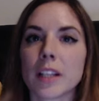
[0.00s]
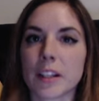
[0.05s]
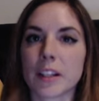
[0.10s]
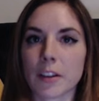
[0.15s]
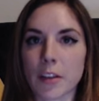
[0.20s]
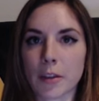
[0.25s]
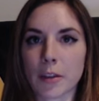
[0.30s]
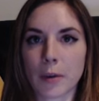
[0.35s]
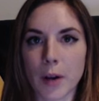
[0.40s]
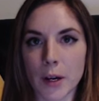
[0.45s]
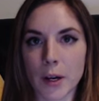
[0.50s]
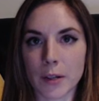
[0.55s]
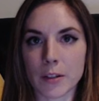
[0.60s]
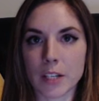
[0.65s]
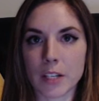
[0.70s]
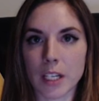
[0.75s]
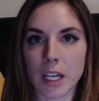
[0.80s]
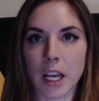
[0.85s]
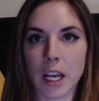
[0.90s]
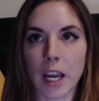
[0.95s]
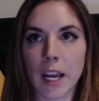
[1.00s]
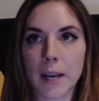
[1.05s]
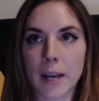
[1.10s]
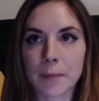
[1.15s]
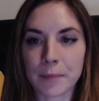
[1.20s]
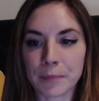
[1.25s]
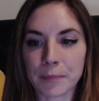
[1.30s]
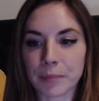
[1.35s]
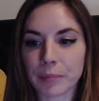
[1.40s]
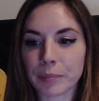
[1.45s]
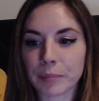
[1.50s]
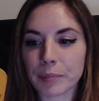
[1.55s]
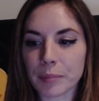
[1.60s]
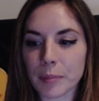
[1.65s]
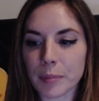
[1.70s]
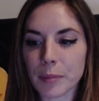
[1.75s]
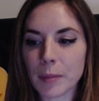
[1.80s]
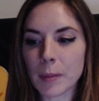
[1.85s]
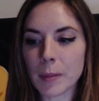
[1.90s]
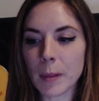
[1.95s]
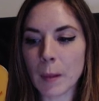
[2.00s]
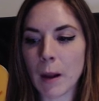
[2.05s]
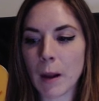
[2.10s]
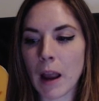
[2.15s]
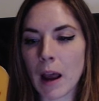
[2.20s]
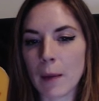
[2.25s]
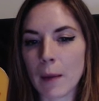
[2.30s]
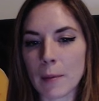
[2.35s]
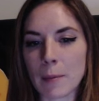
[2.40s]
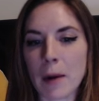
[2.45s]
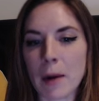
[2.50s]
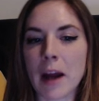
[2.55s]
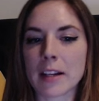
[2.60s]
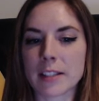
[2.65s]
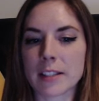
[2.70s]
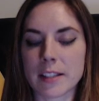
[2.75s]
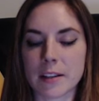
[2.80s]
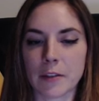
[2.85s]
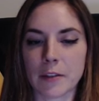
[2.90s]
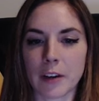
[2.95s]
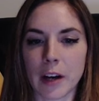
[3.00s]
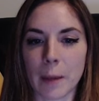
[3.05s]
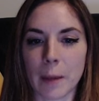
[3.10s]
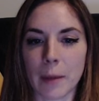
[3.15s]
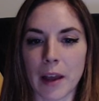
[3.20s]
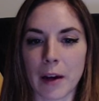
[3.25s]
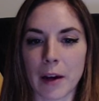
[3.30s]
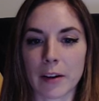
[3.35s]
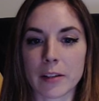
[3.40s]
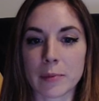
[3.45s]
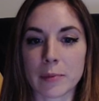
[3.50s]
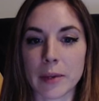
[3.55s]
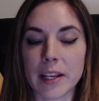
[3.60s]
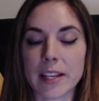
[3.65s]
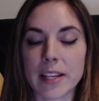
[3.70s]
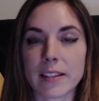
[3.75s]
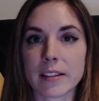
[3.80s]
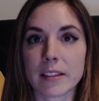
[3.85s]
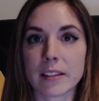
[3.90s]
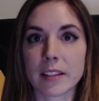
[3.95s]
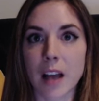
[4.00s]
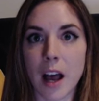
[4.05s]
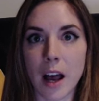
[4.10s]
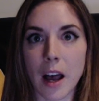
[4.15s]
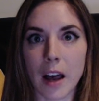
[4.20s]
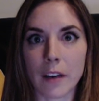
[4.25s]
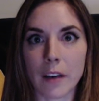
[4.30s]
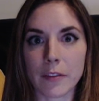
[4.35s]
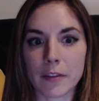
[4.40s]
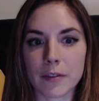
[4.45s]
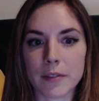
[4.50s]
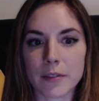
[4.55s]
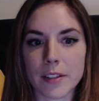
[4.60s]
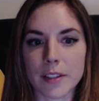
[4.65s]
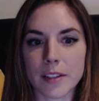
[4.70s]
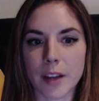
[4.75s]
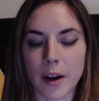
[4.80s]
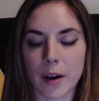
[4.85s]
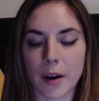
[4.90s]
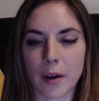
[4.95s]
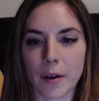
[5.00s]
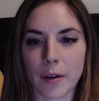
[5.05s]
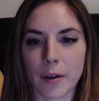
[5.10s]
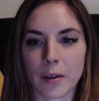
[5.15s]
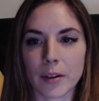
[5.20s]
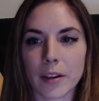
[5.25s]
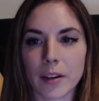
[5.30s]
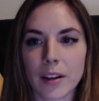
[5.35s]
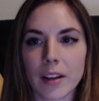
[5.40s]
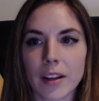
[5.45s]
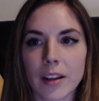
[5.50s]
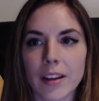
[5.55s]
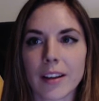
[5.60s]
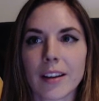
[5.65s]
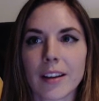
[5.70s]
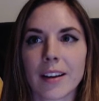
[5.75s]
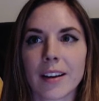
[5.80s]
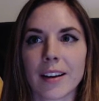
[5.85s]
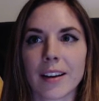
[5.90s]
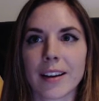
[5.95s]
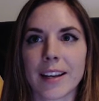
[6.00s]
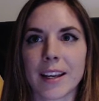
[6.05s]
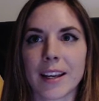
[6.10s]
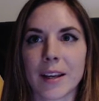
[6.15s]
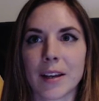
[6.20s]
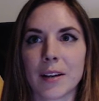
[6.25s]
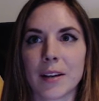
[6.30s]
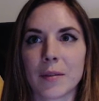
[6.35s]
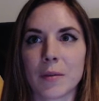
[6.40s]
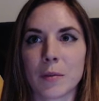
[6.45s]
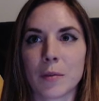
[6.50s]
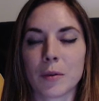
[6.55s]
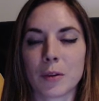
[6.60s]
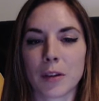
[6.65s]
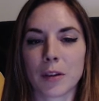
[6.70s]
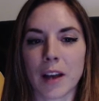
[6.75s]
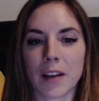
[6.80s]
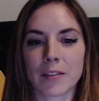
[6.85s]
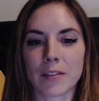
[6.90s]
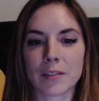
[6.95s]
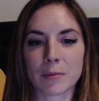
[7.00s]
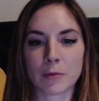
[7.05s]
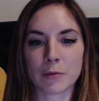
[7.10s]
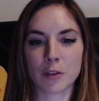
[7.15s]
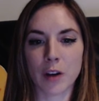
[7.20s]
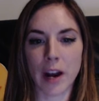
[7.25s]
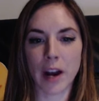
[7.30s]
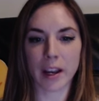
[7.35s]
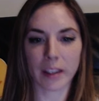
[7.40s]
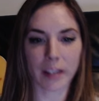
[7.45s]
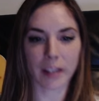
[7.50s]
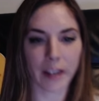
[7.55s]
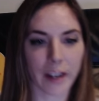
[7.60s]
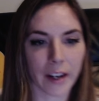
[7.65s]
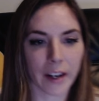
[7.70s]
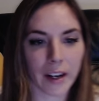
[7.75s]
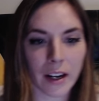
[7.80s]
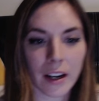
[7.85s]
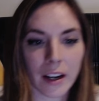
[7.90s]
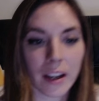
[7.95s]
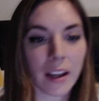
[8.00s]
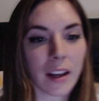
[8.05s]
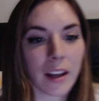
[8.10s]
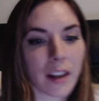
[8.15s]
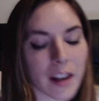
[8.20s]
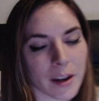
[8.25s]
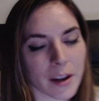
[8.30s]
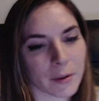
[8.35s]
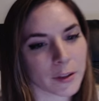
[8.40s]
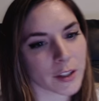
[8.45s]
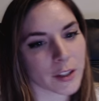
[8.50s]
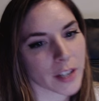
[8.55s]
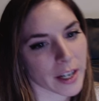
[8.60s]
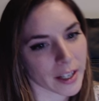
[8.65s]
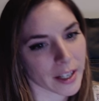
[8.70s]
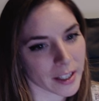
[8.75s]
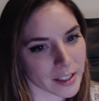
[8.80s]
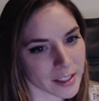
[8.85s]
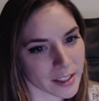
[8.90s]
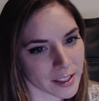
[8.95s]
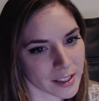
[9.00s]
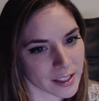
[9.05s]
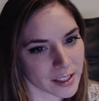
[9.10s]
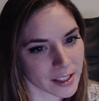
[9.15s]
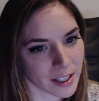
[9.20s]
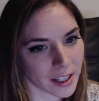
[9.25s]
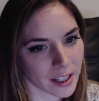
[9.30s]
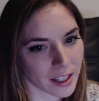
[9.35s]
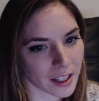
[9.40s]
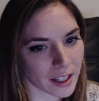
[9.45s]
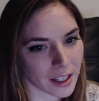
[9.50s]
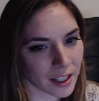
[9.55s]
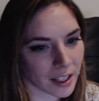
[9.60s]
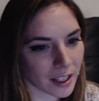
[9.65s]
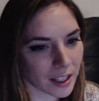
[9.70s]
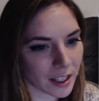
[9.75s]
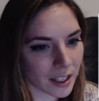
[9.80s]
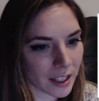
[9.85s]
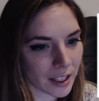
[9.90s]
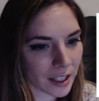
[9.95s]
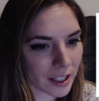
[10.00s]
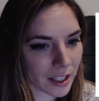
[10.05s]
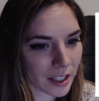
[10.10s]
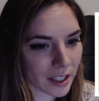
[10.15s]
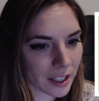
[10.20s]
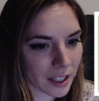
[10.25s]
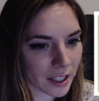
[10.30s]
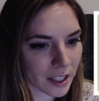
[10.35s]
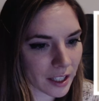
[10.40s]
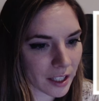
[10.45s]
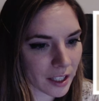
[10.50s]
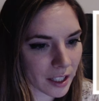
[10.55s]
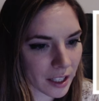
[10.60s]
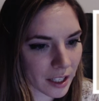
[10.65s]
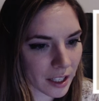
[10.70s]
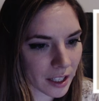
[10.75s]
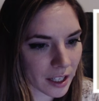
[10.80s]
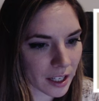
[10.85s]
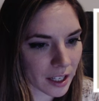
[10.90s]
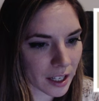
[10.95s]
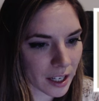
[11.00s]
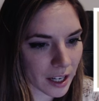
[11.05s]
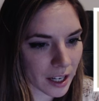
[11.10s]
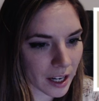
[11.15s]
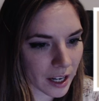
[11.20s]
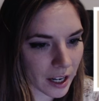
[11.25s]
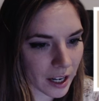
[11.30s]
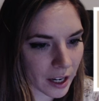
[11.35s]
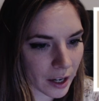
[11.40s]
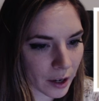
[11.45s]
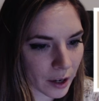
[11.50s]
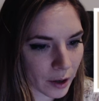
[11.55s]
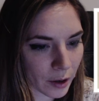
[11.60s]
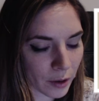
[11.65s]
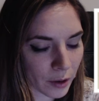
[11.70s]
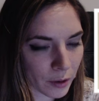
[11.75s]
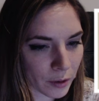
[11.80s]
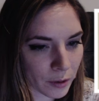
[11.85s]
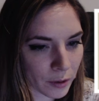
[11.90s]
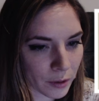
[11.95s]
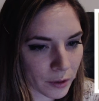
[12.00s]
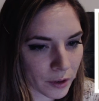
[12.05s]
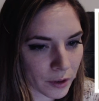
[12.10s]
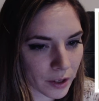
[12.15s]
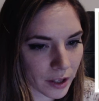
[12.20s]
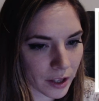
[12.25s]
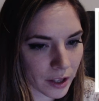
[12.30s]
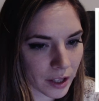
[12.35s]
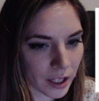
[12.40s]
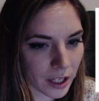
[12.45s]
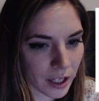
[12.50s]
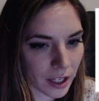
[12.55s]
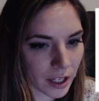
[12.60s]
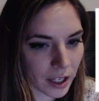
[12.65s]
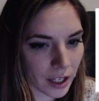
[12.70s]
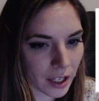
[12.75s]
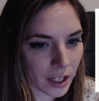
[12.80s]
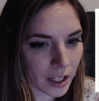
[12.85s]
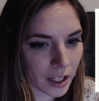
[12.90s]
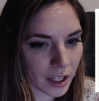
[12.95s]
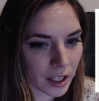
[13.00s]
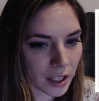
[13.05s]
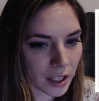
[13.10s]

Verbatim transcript: Throne today. I've been practicing for a couple hours, but it's tough, so it will have some trial and error. I will check to see how the